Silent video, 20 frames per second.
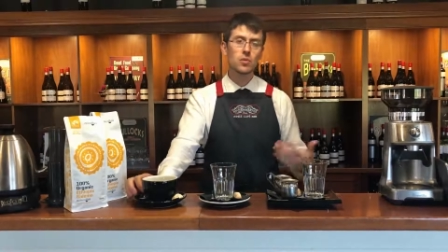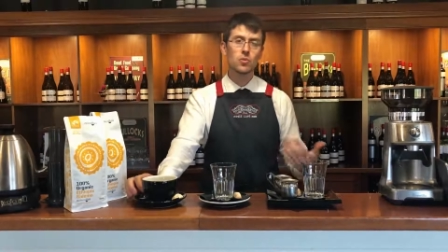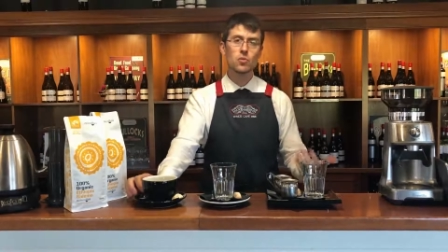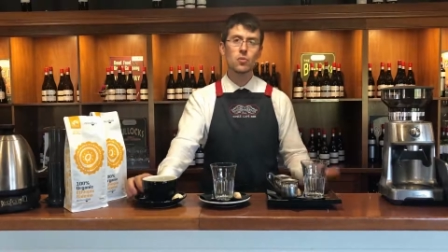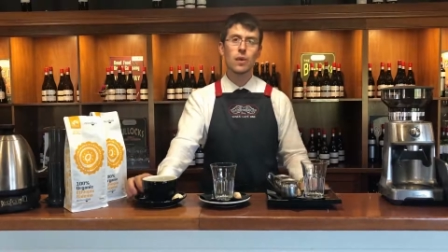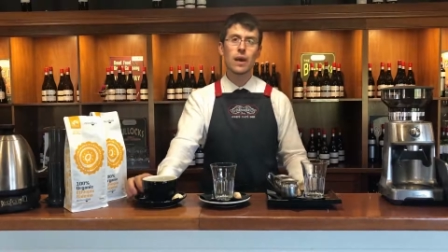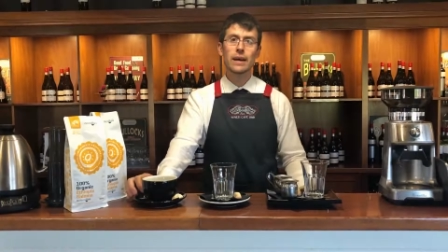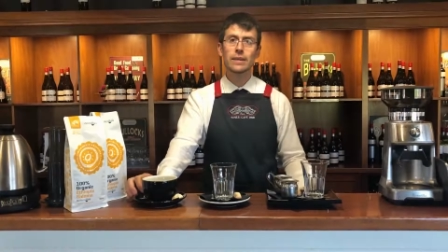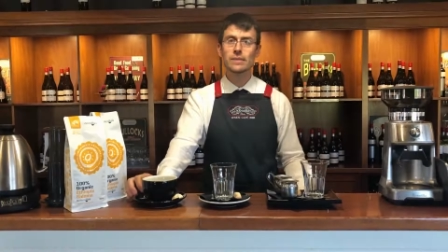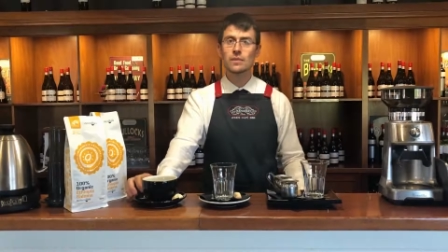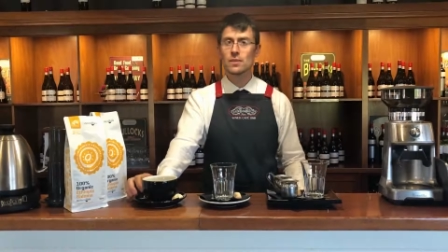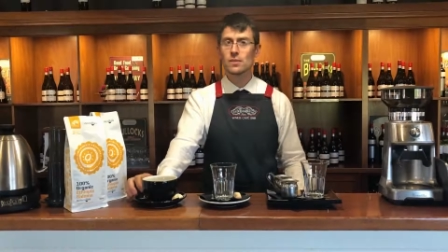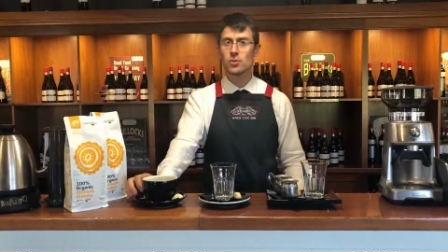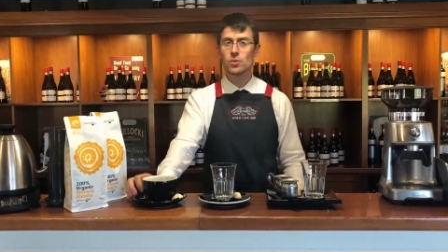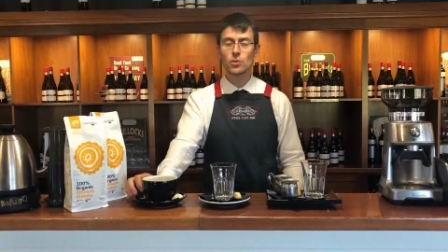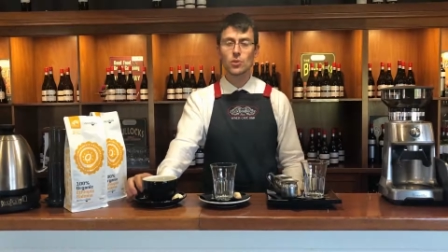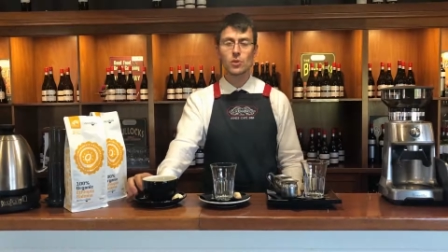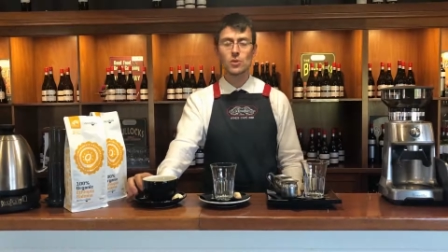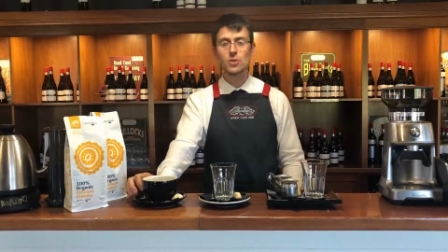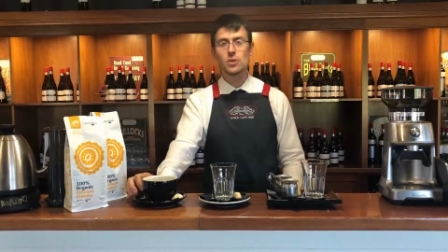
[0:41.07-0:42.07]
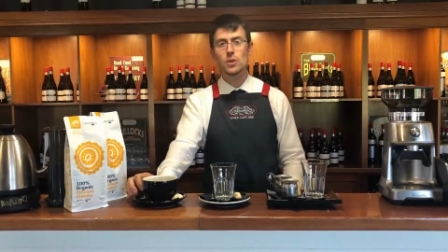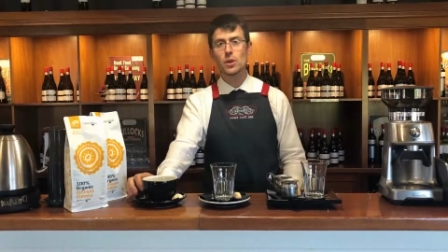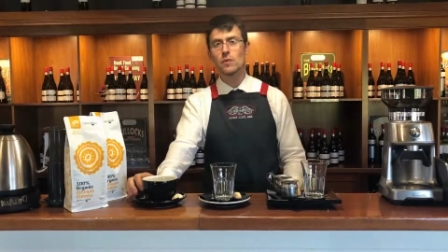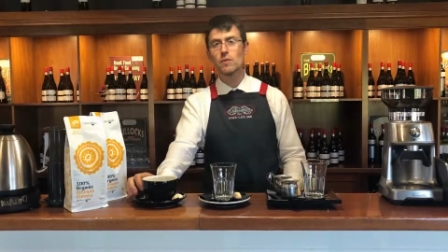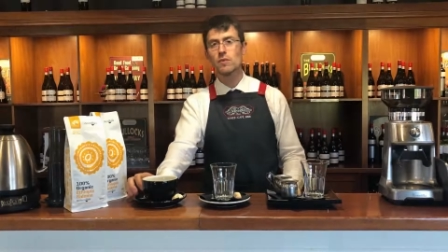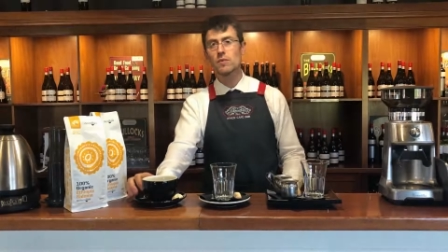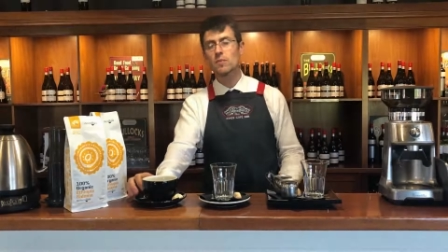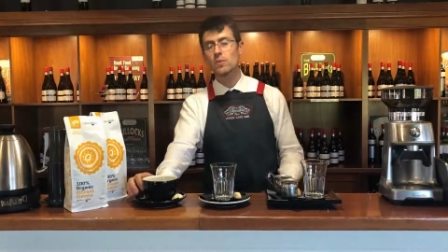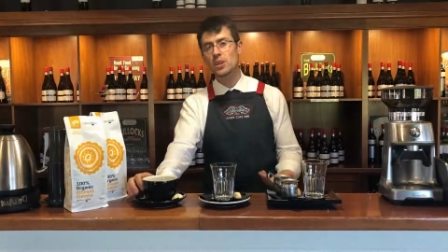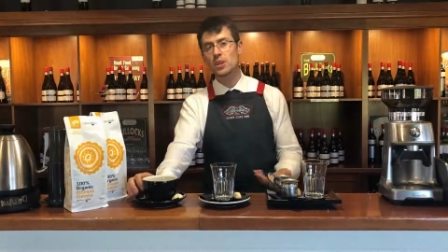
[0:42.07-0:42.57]
230
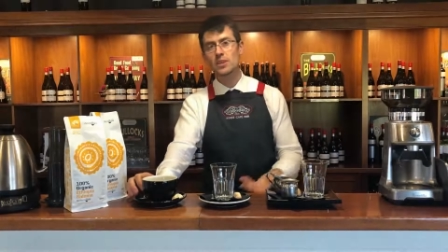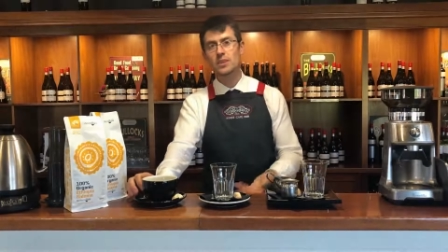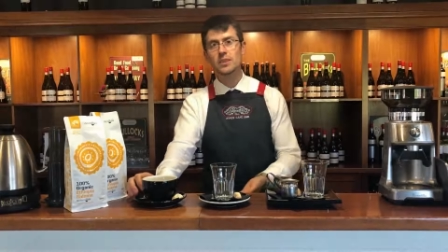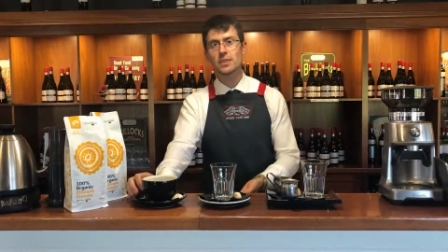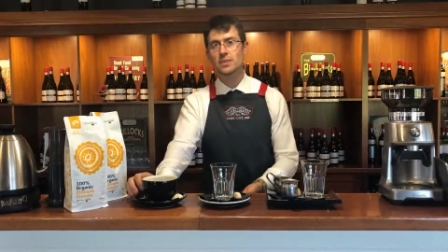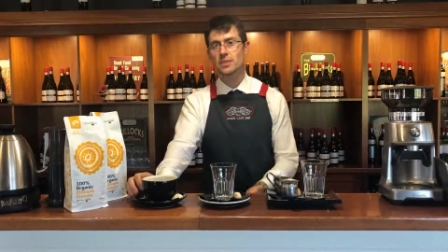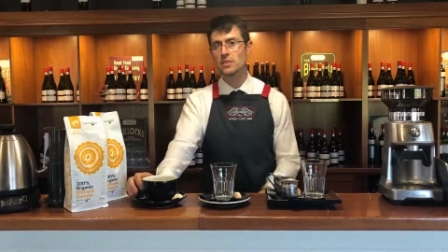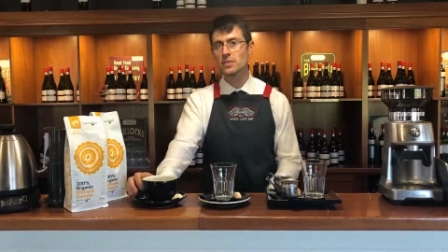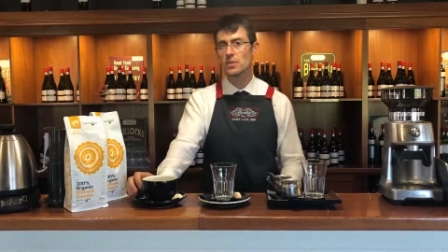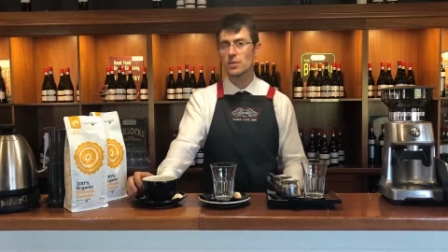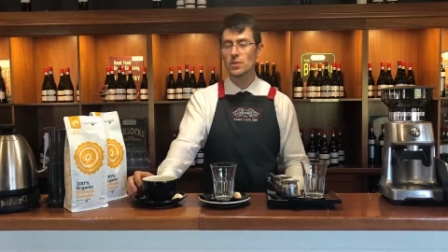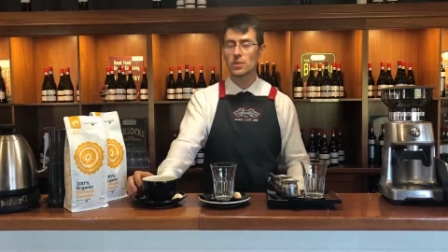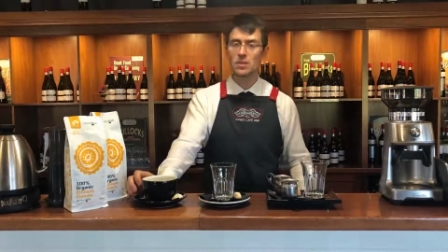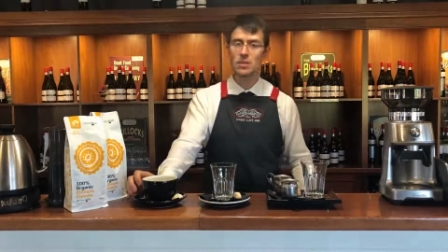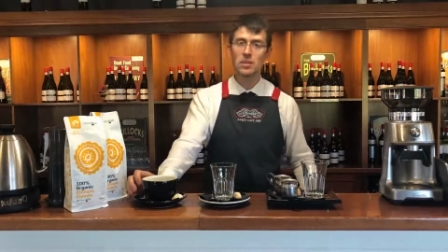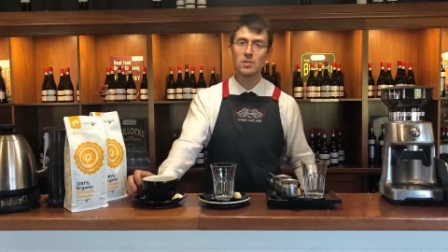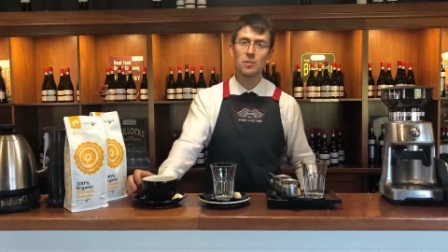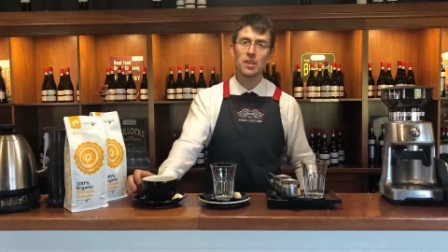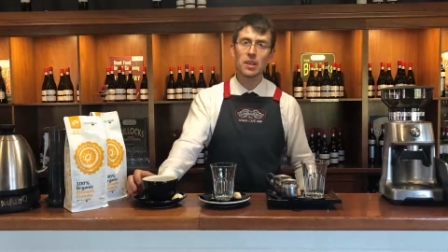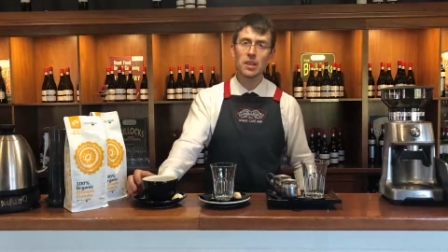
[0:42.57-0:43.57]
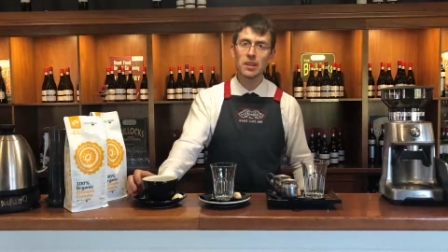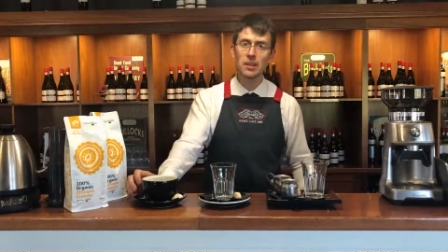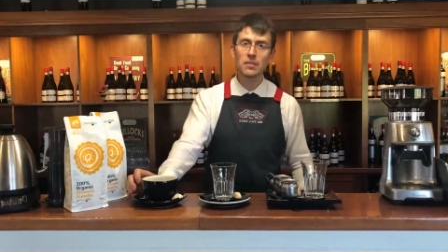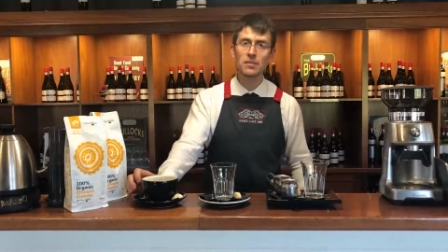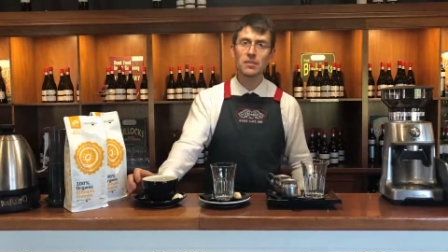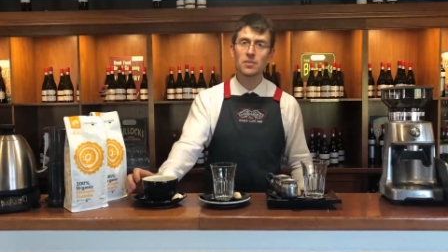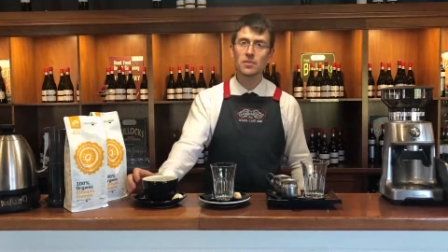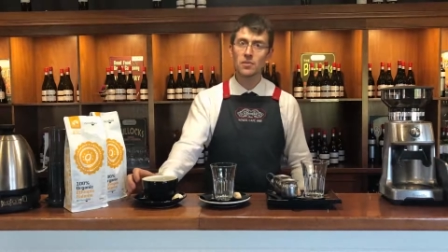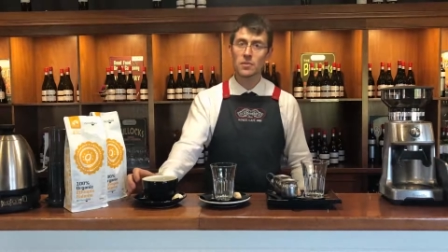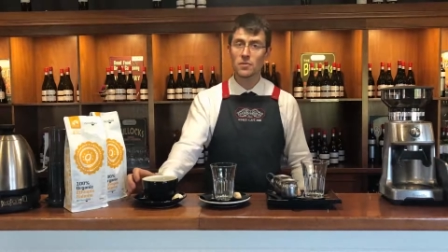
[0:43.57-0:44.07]
of milk and 30
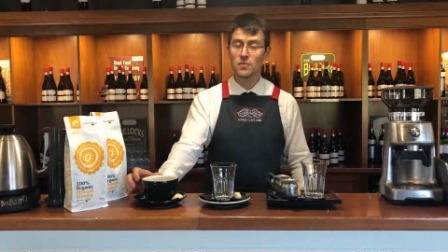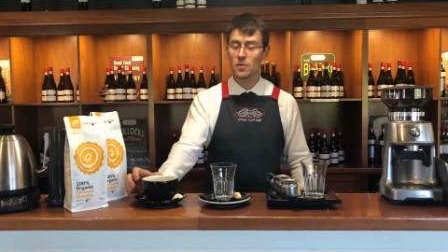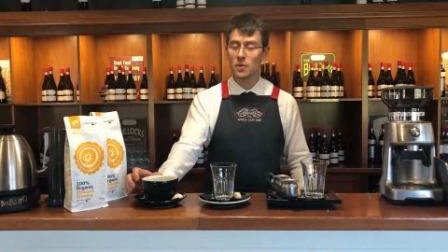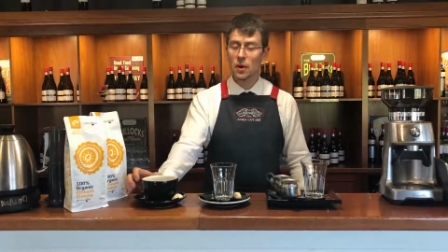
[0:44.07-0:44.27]
milliliters of